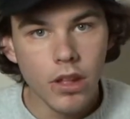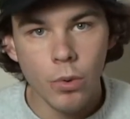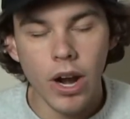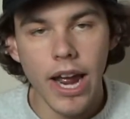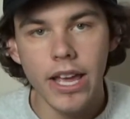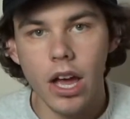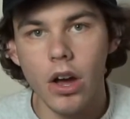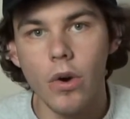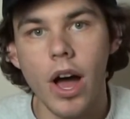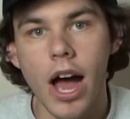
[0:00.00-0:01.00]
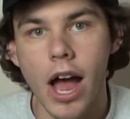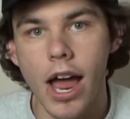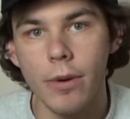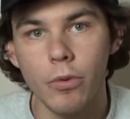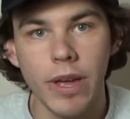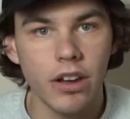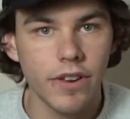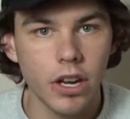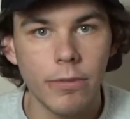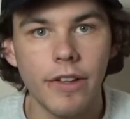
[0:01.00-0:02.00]
Where I go, I will make a
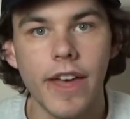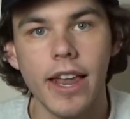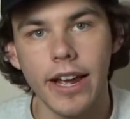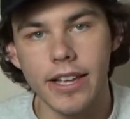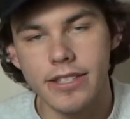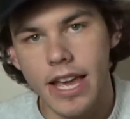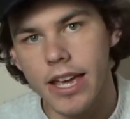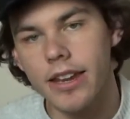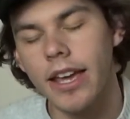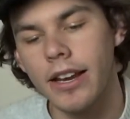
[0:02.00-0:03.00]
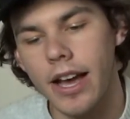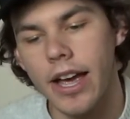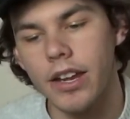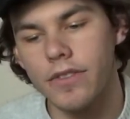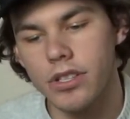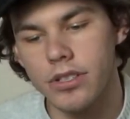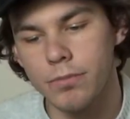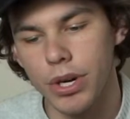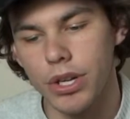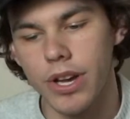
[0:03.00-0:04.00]
video about that, like I said, and kind of
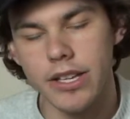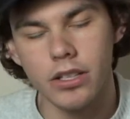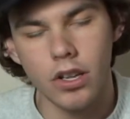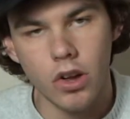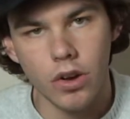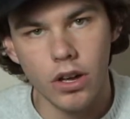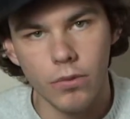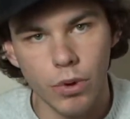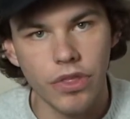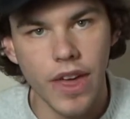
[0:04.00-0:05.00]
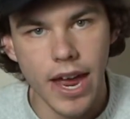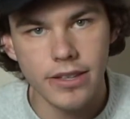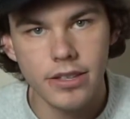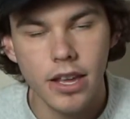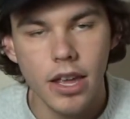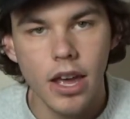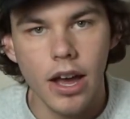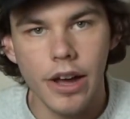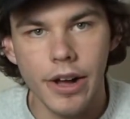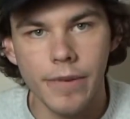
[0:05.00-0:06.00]
just bring you guys along with that.
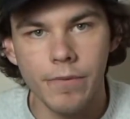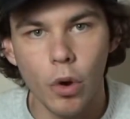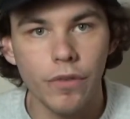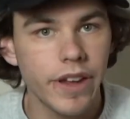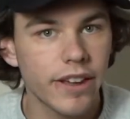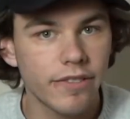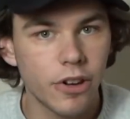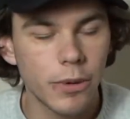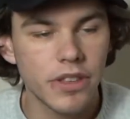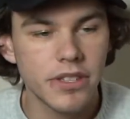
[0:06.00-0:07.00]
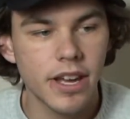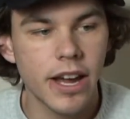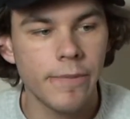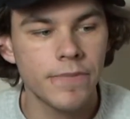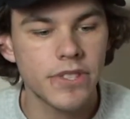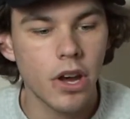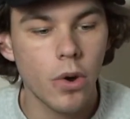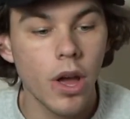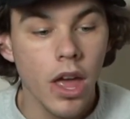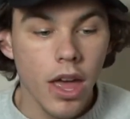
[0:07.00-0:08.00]
Hopefully I can film it this time.
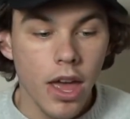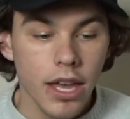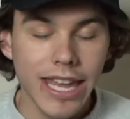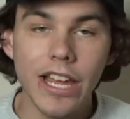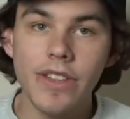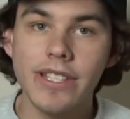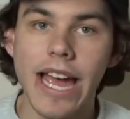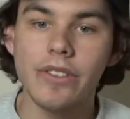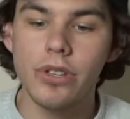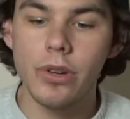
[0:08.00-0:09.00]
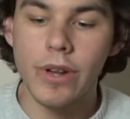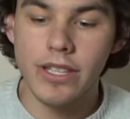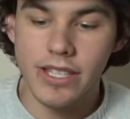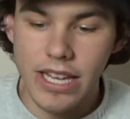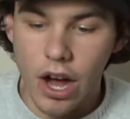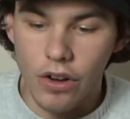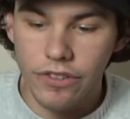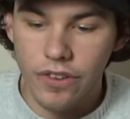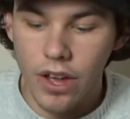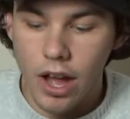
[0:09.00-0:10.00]
So getting the tattoo
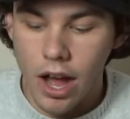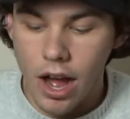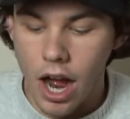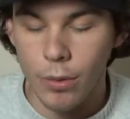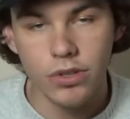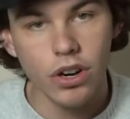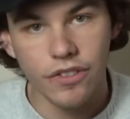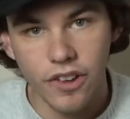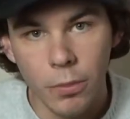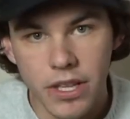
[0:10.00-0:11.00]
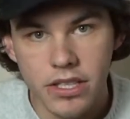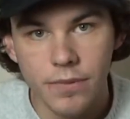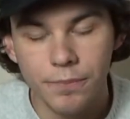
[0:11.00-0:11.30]
itself, I was going to film it,